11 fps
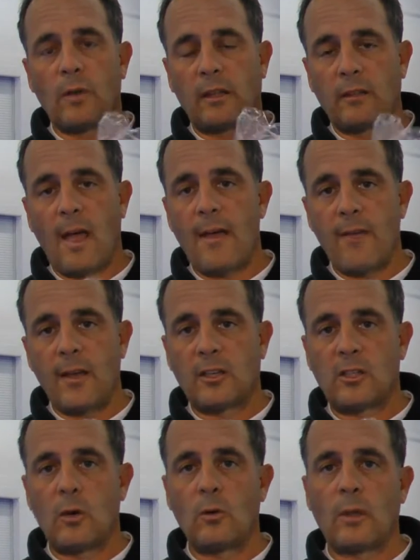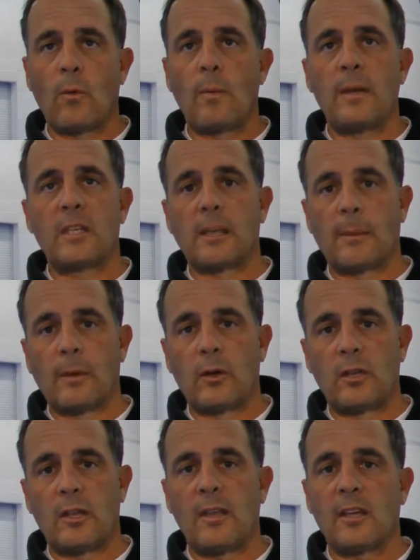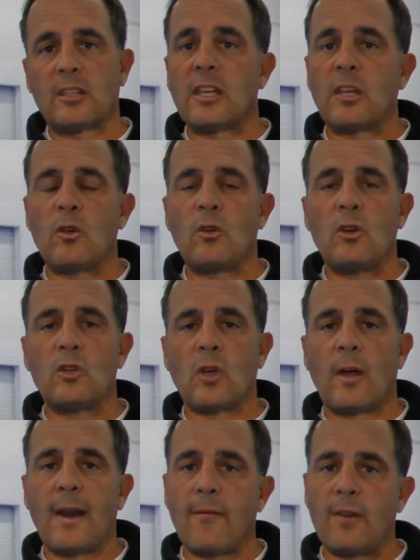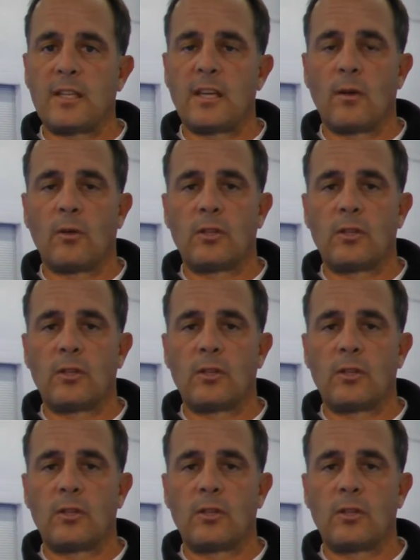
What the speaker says: a Tyvek suit that would be similar to this that you'd use on every single